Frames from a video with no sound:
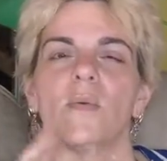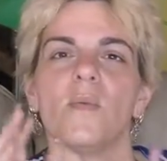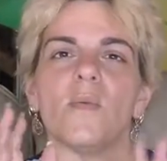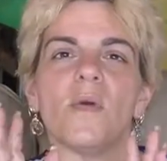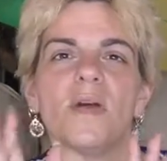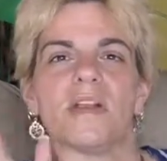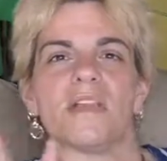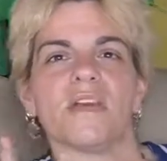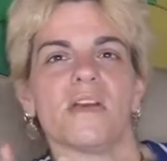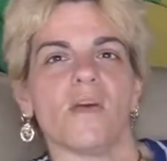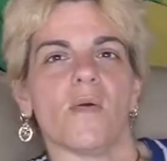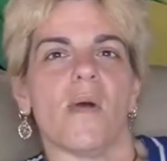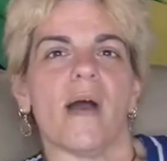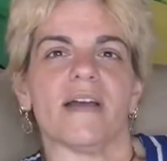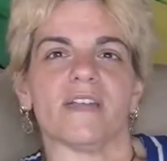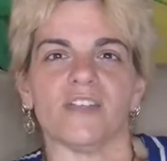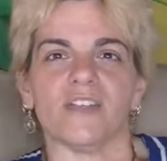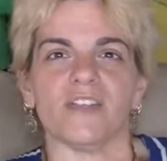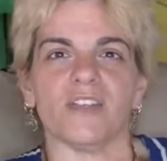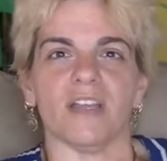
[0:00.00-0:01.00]
One of the
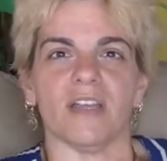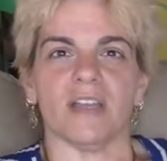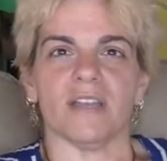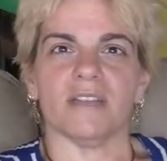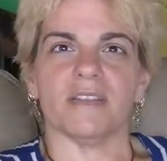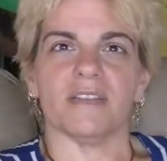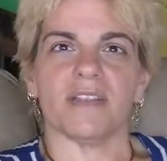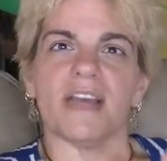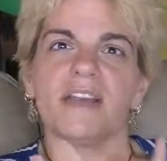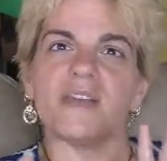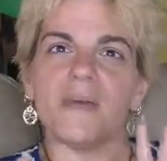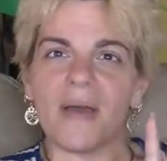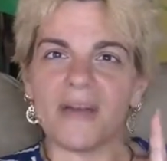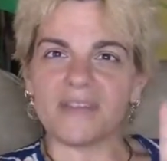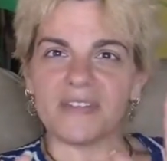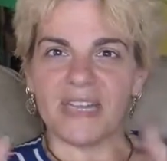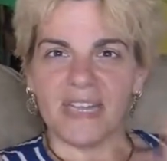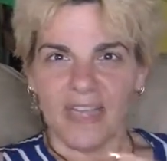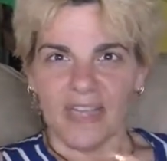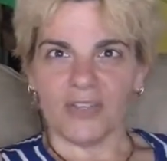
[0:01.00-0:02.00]
questions that you have
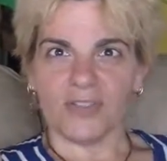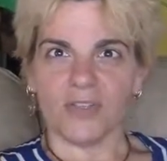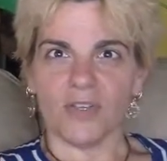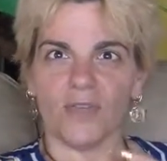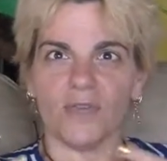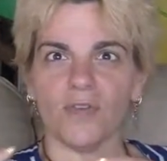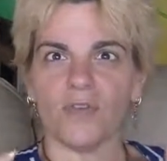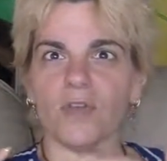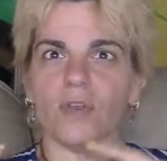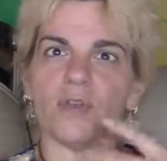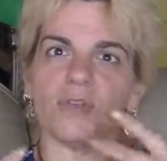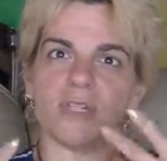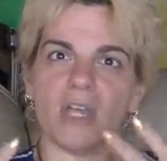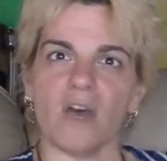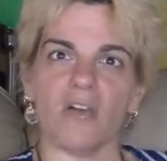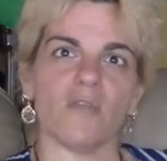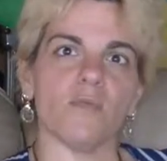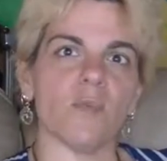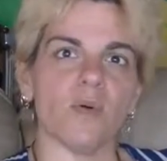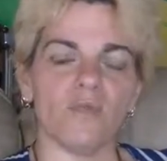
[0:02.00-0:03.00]
to answer for
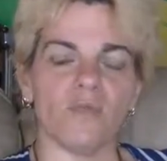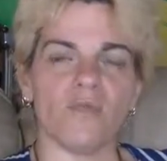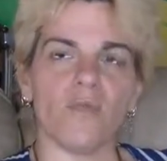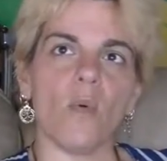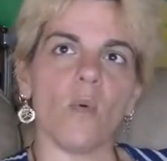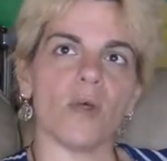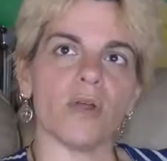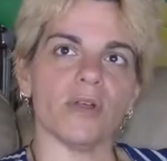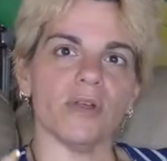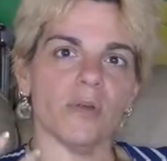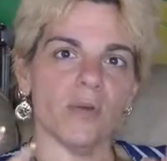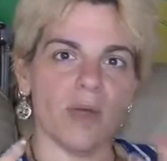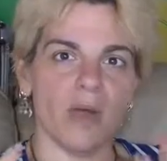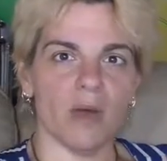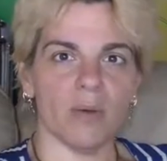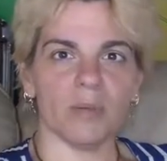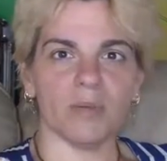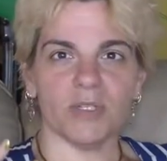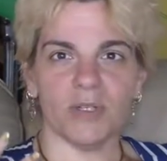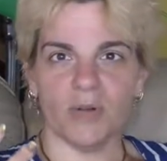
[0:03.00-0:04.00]
yourself before you
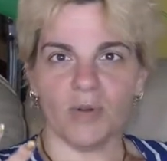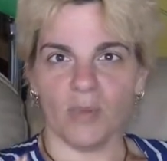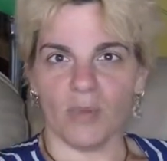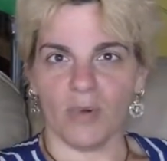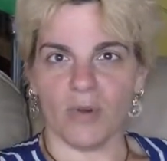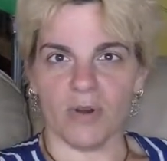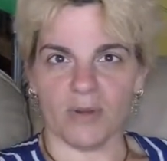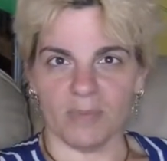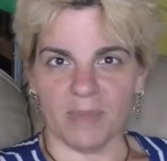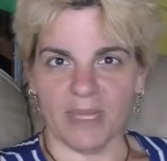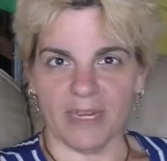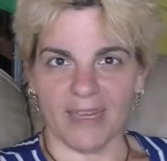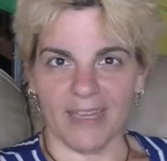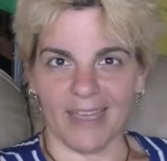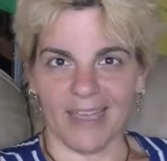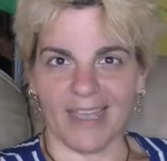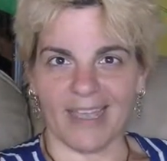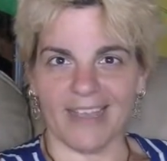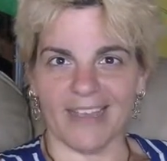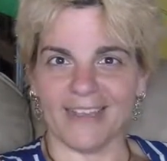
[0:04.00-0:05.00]
come to a board
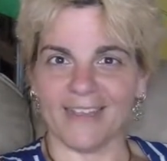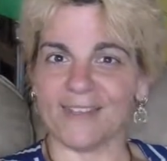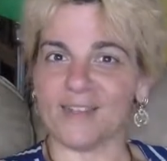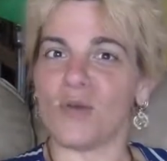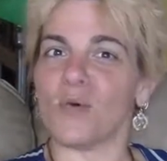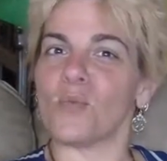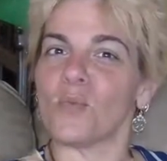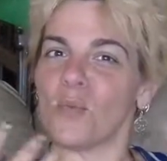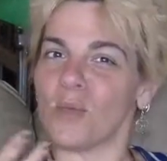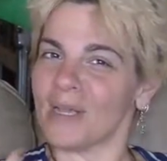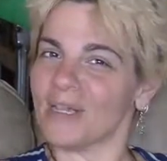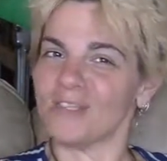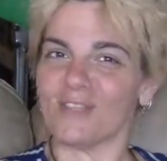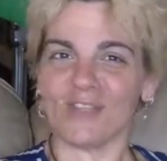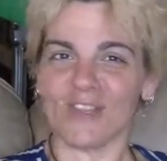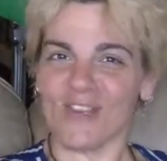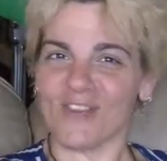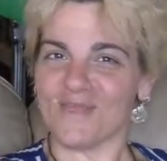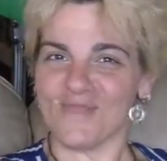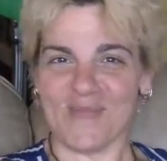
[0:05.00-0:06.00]
meeting is,
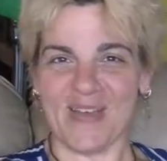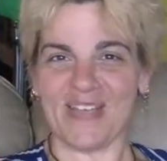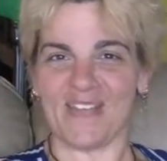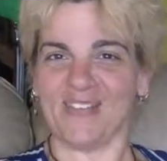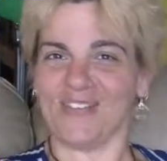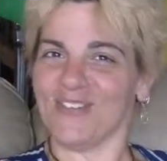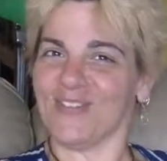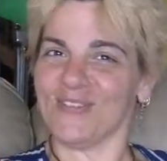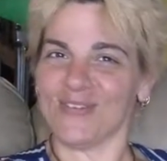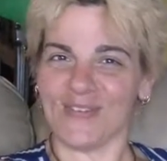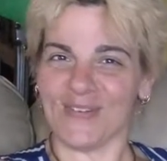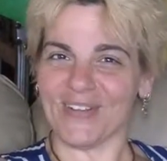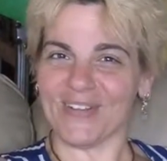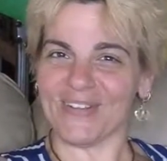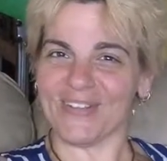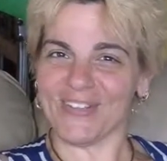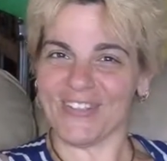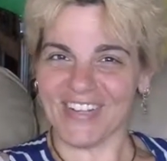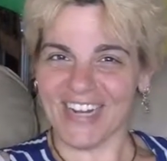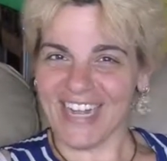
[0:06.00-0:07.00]
which of my
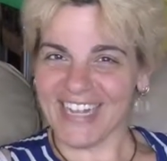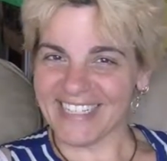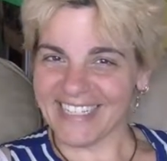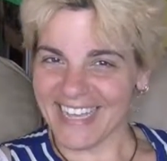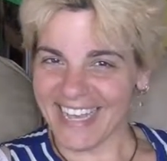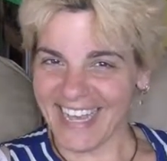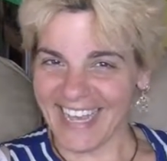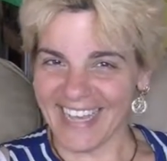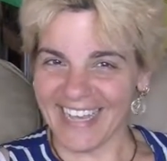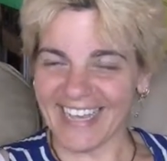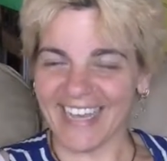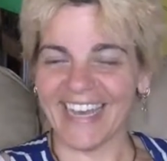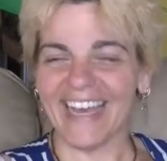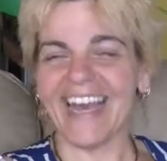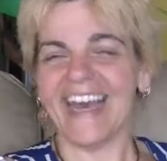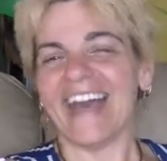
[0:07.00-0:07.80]
children should I take?